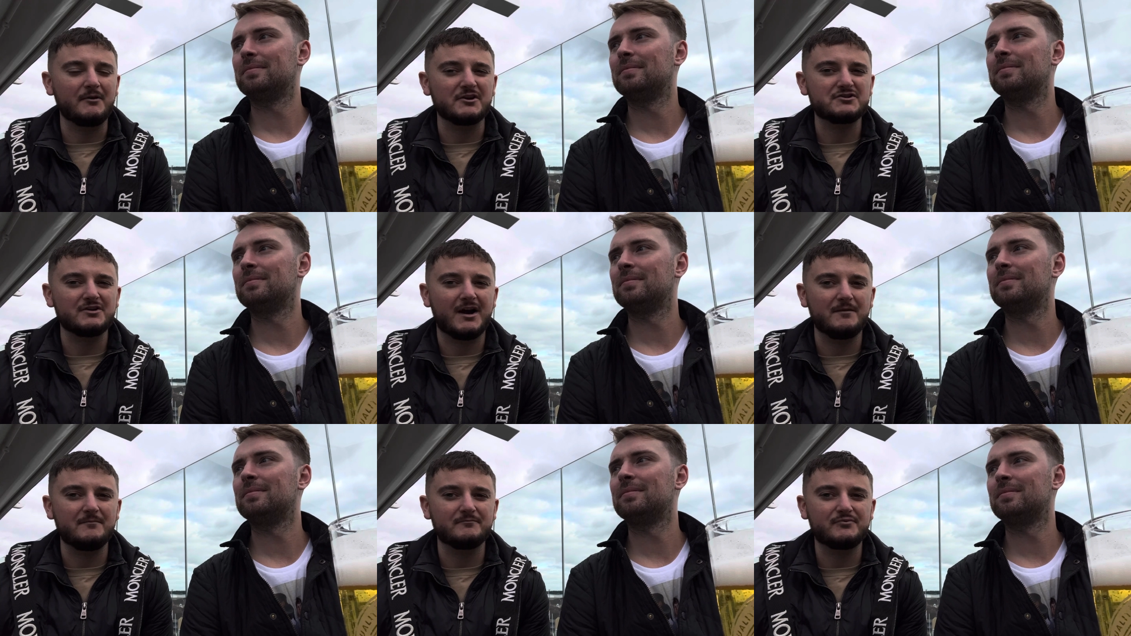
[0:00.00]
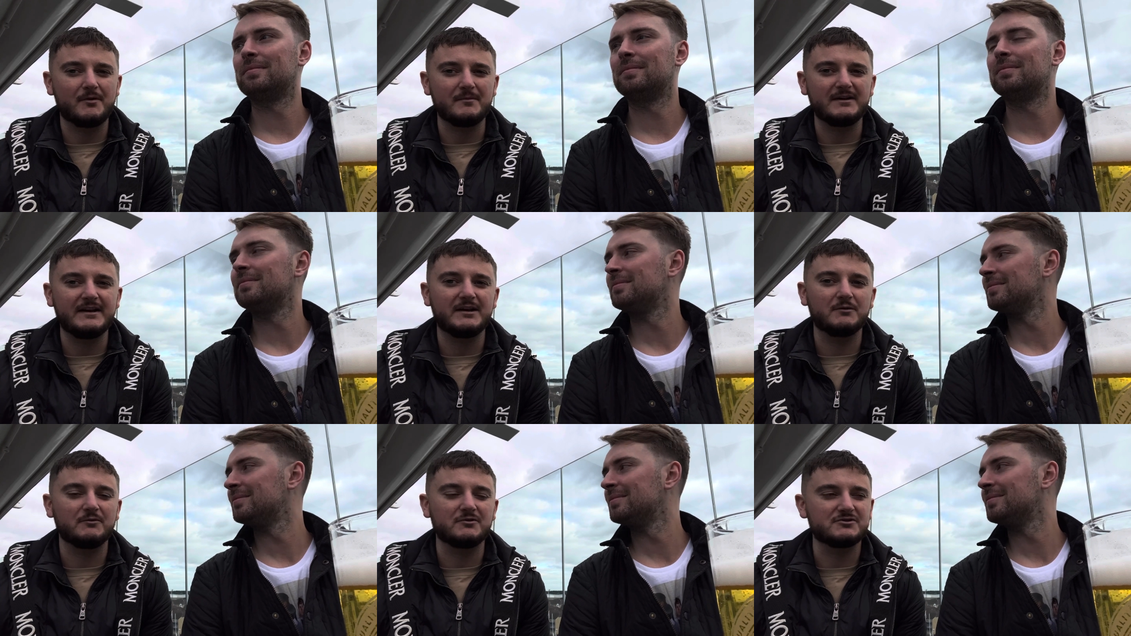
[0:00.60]
Speaker 1: not sure. I'm probably
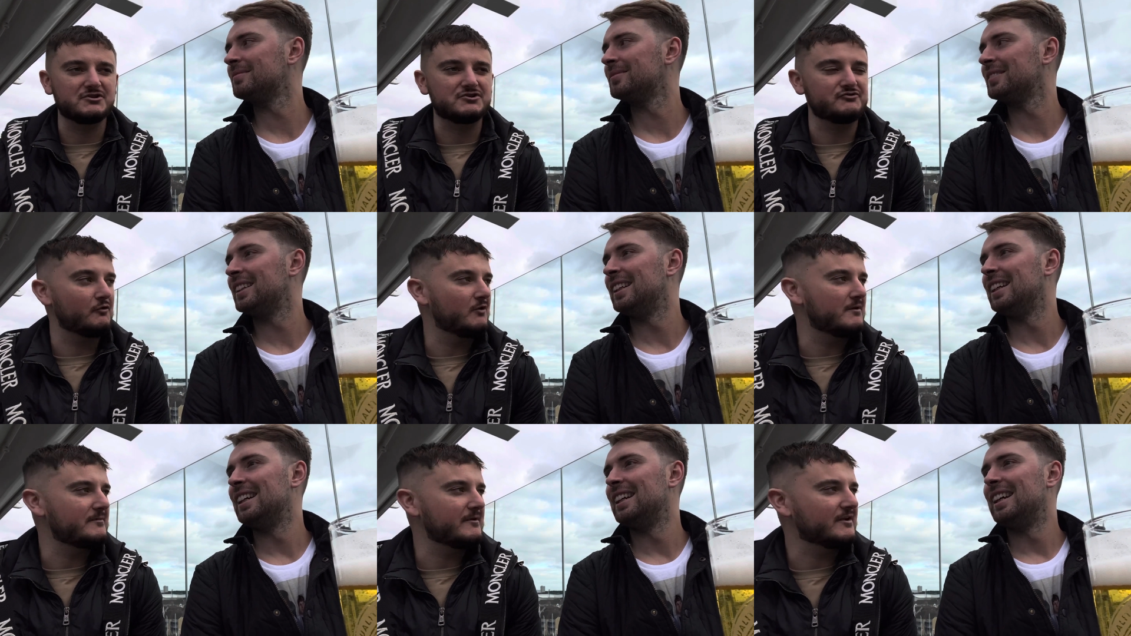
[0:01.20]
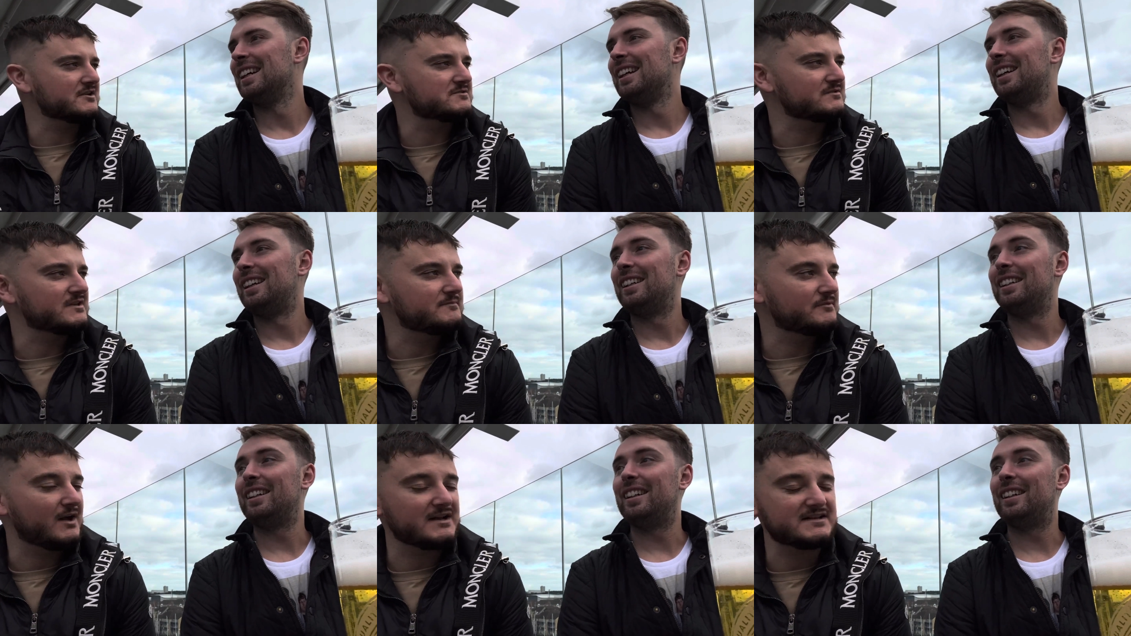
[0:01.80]
leaning towards a draw, to be honest with
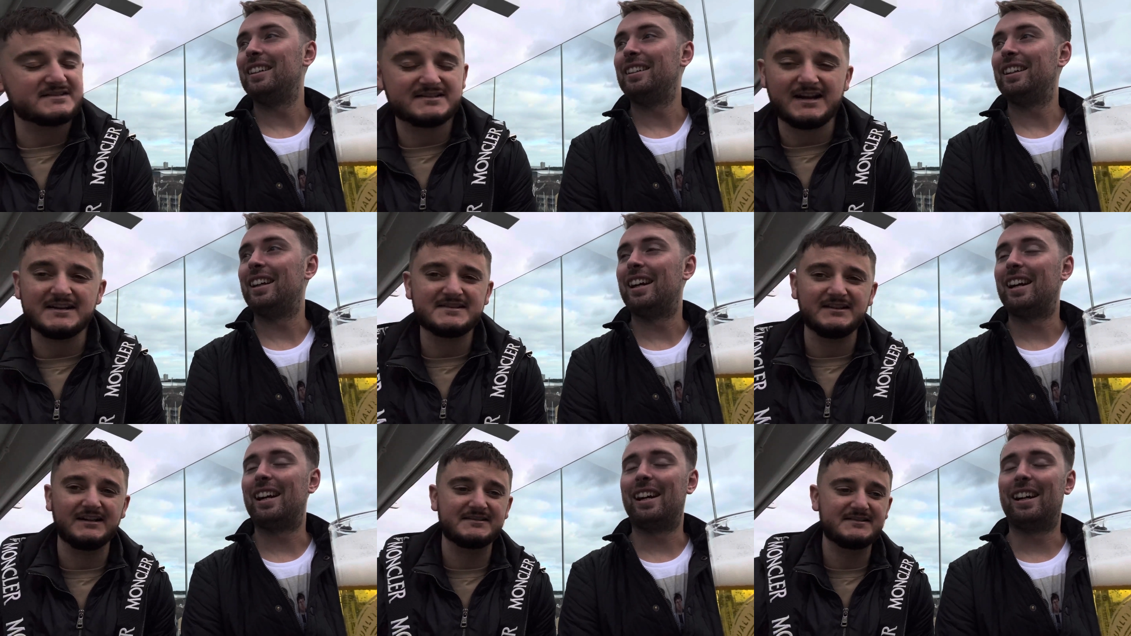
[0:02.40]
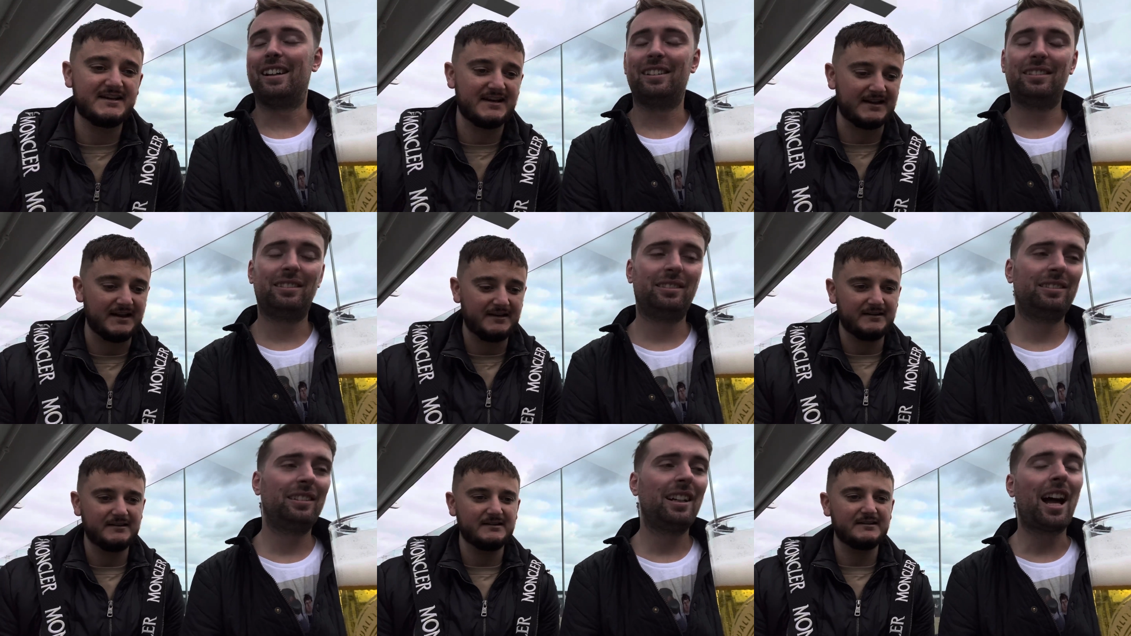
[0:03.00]
you. But I'd, I'd yeah. start take
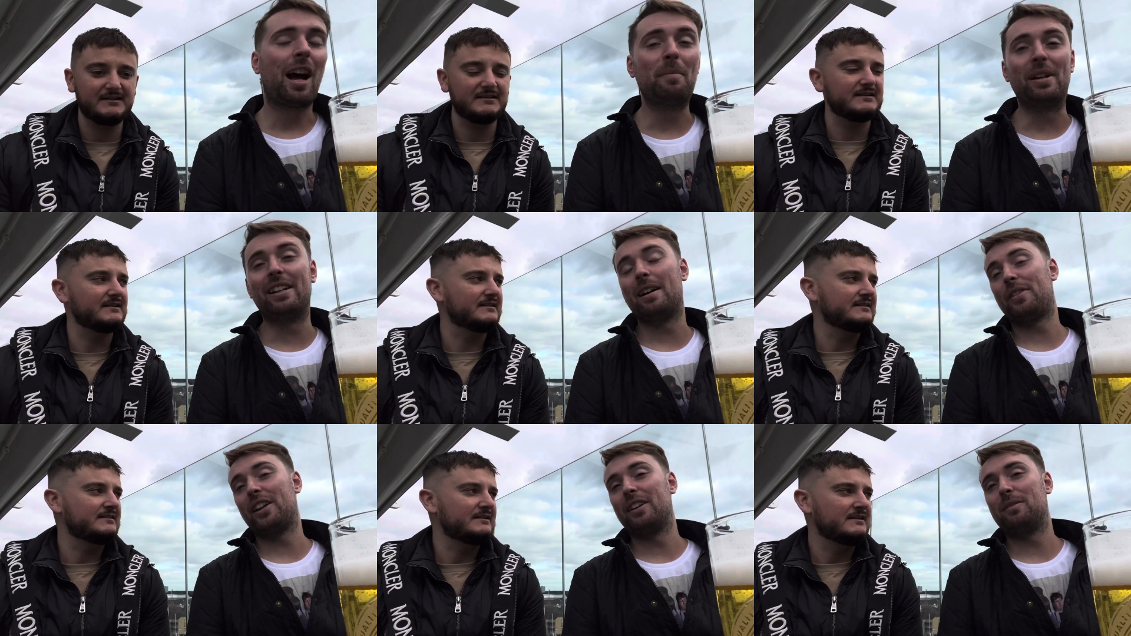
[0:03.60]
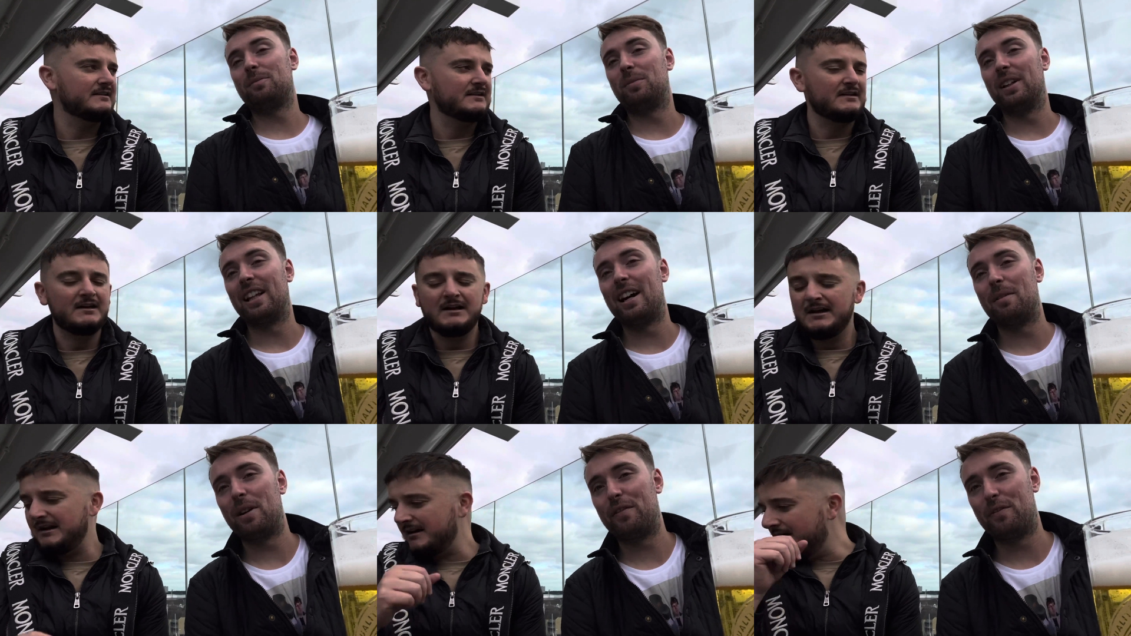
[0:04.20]
that.
Speaker 2: I mean, I think. Well,
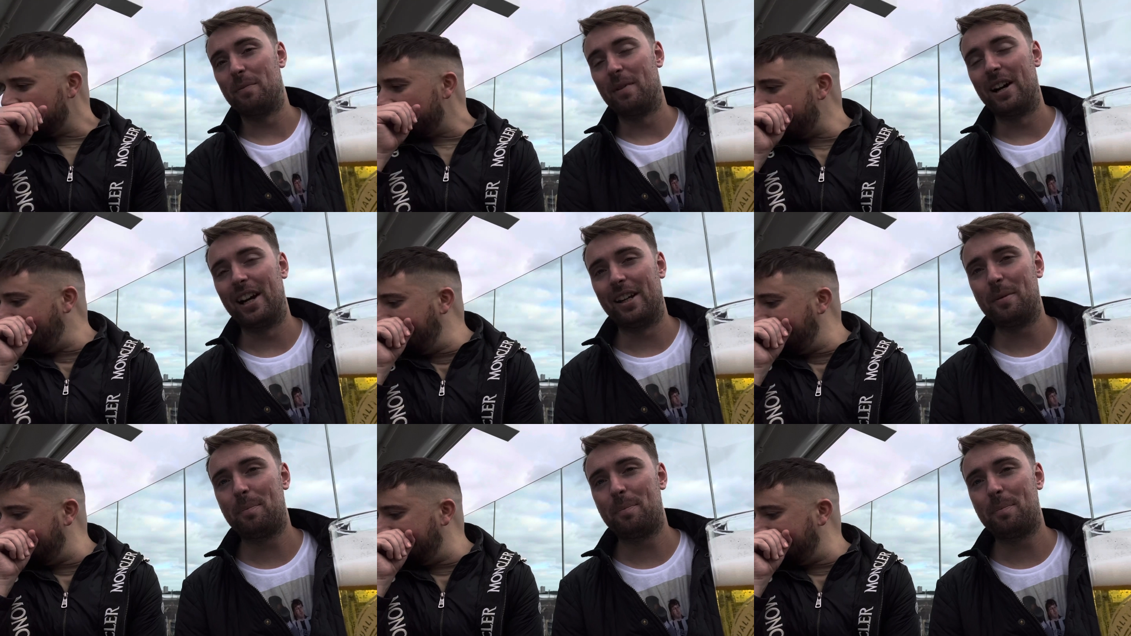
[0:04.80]
I went to my